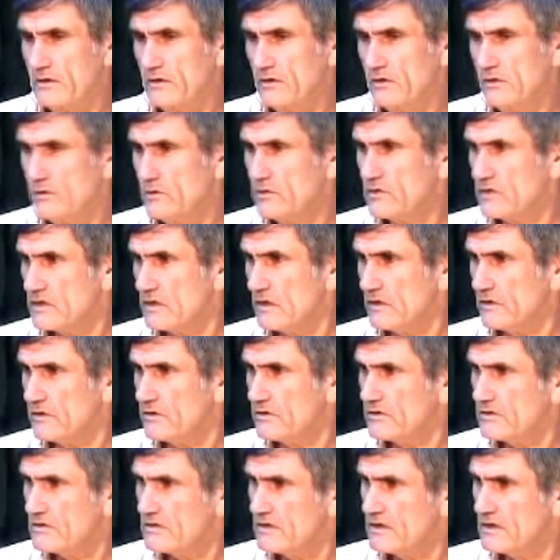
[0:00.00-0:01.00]
to use
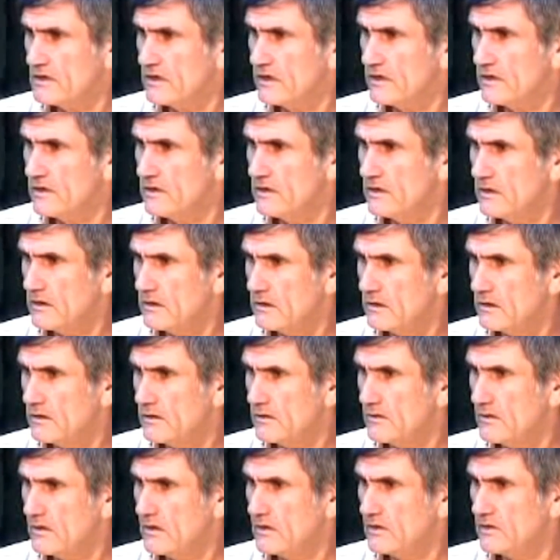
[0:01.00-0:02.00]
others in
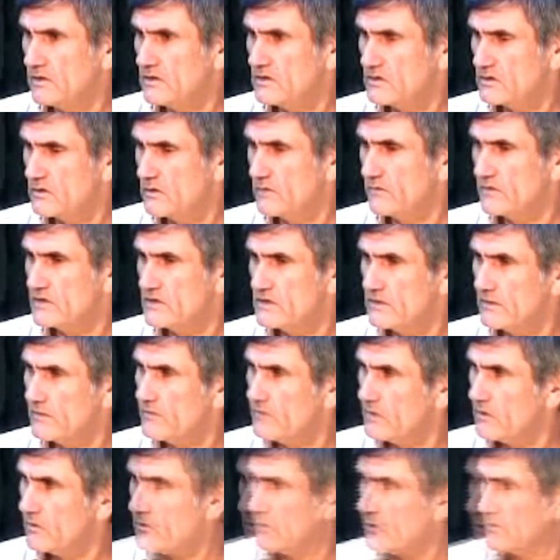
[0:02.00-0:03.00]
the service
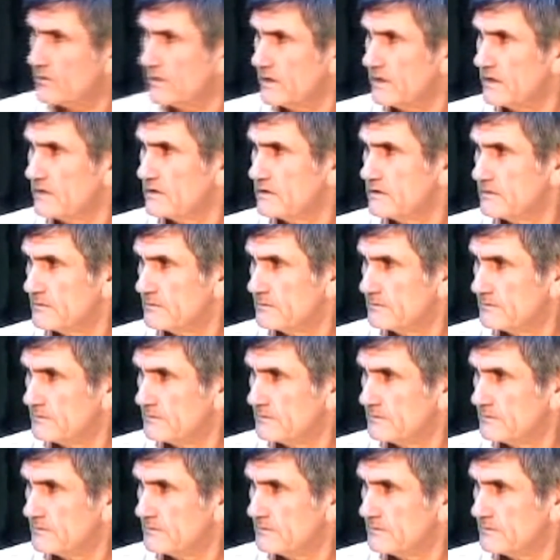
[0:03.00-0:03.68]
of their own needs.